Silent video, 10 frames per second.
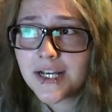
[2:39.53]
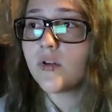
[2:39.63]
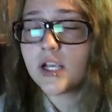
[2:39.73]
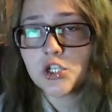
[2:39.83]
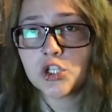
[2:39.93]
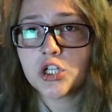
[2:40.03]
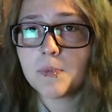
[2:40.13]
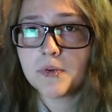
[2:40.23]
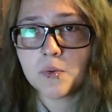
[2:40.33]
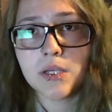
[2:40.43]
The
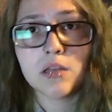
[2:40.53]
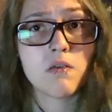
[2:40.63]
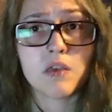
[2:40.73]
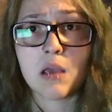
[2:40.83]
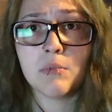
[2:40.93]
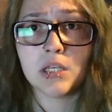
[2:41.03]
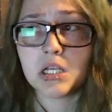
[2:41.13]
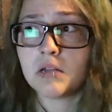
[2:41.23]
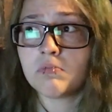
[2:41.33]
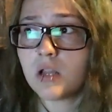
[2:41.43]
relationship between Sam and
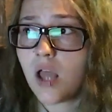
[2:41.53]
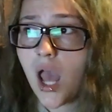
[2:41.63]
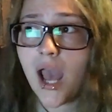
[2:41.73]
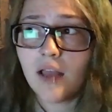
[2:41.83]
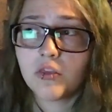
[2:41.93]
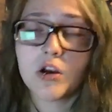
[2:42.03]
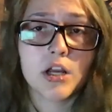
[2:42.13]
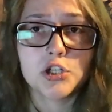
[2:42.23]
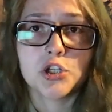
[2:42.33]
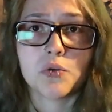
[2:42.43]
Dean, it had their
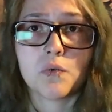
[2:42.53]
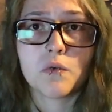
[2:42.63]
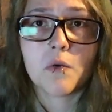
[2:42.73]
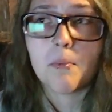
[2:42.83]
issues,